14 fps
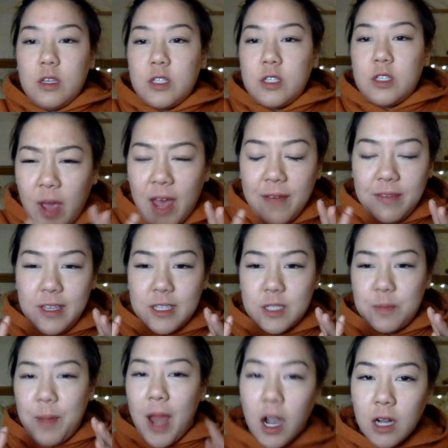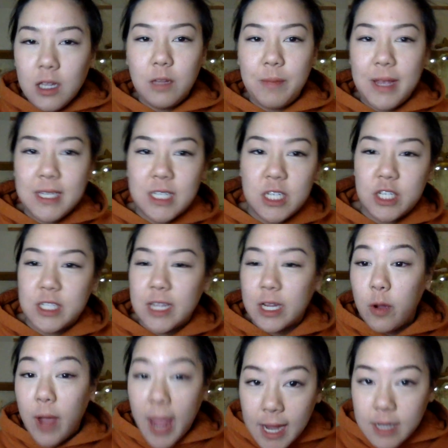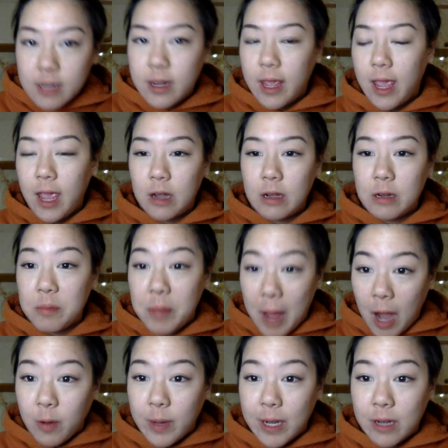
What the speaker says: So you have these parallel messages that go hand in hand in empowering